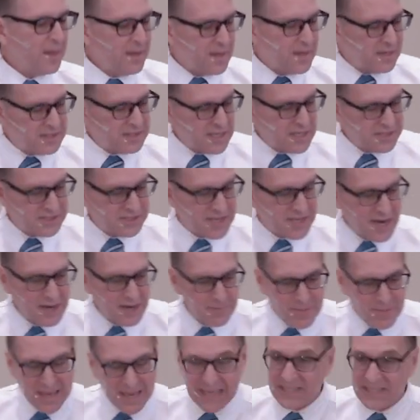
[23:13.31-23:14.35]
It's a sign of
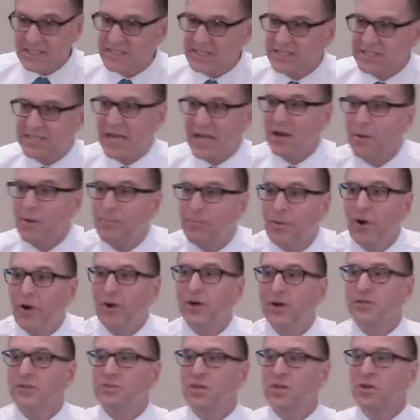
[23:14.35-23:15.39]
being set
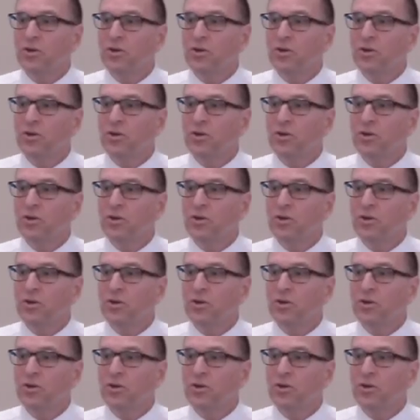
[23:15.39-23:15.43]
apart